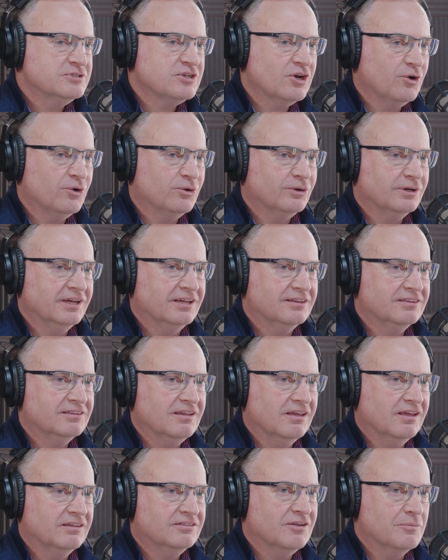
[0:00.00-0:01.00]
So
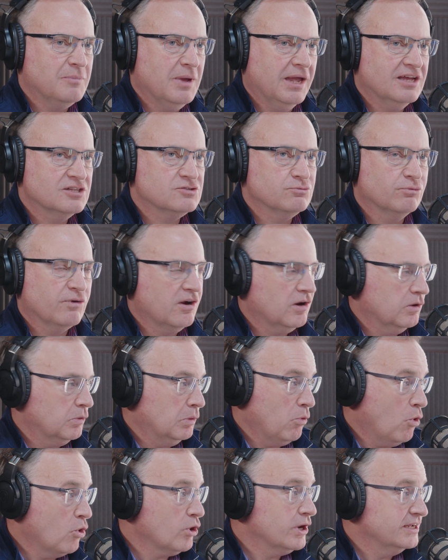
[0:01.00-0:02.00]
to me, it's
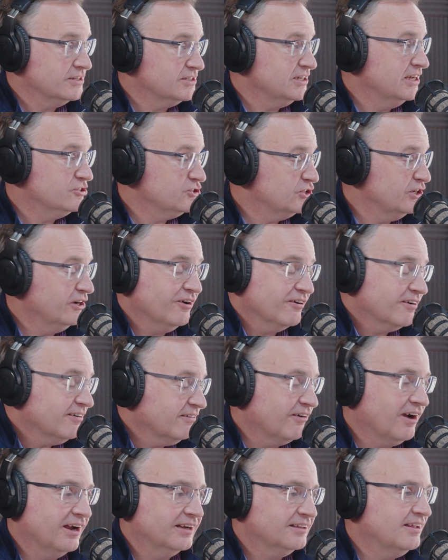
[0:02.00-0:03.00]
very rewarding as an
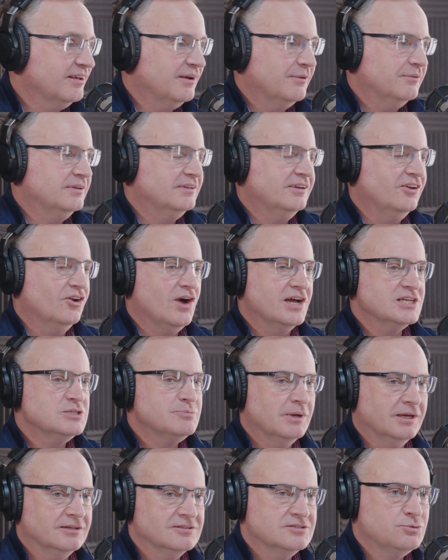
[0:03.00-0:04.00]
engineer, right?
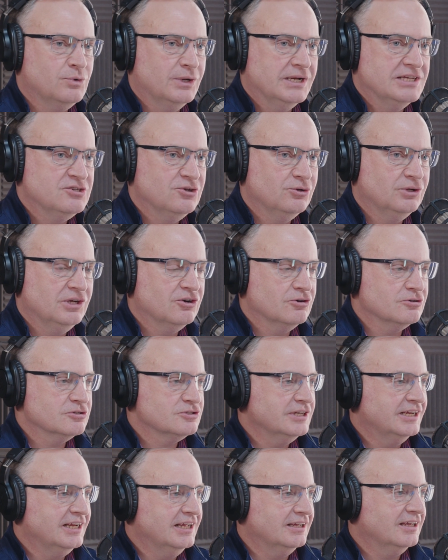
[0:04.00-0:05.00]
I spent 22
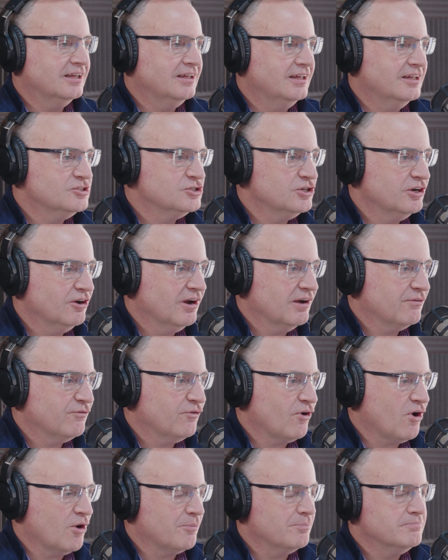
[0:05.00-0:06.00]
years leading
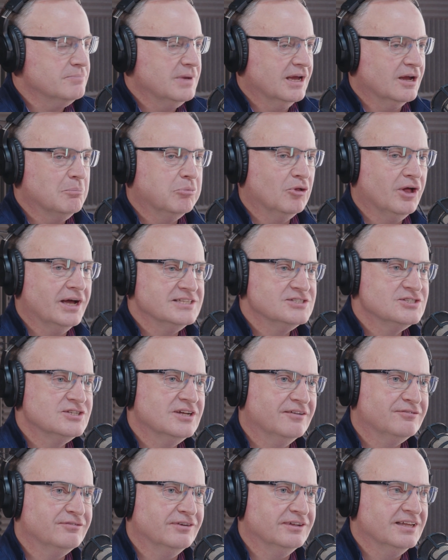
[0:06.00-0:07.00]
engineering for our big
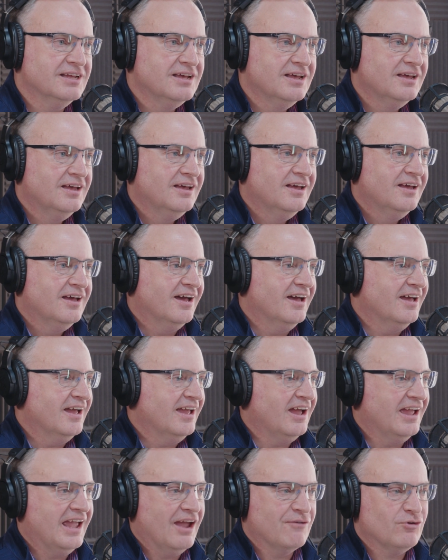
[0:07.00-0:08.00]
applied stuff. And
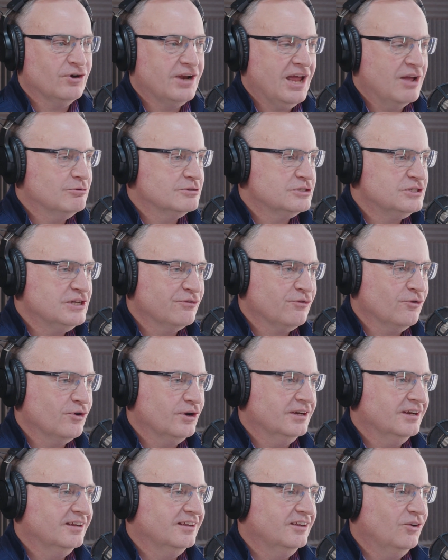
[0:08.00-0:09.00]
every day was
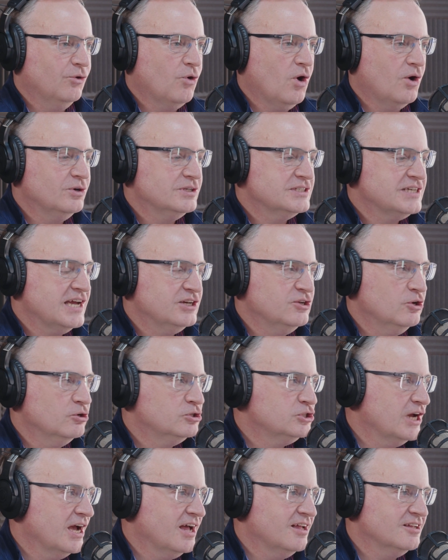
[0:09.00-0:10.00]
different. You always
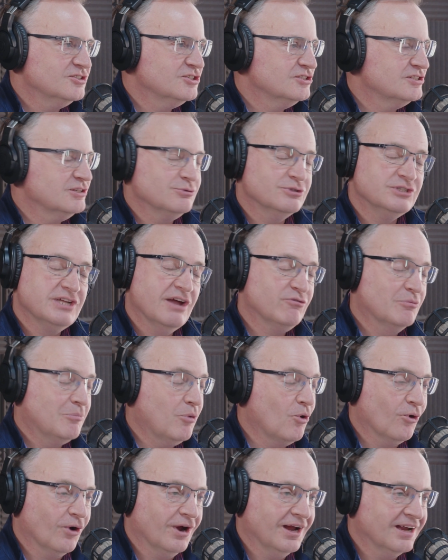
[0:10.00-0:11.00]
had new challenges. It was
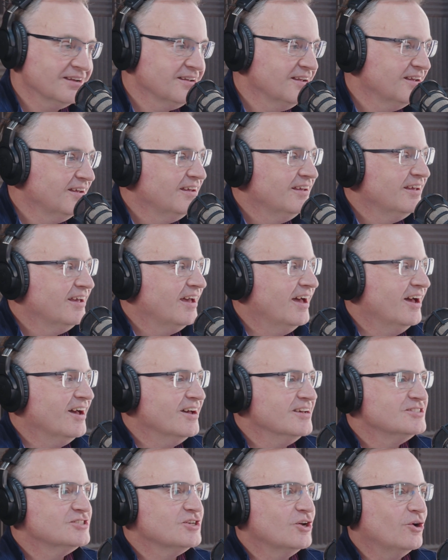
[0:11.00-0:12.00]
never boring.
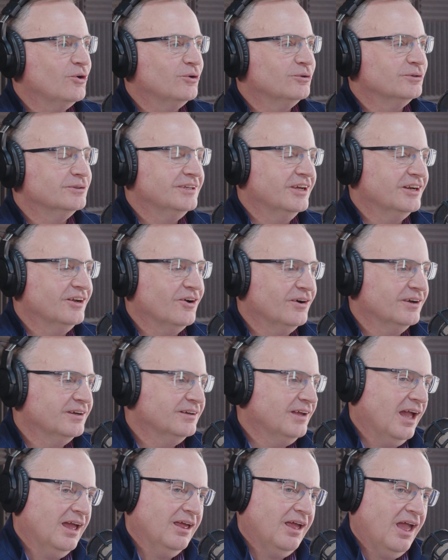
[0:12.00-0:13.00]

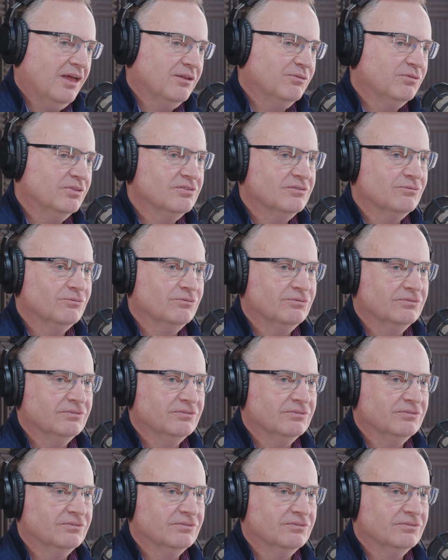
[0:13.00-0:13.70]
And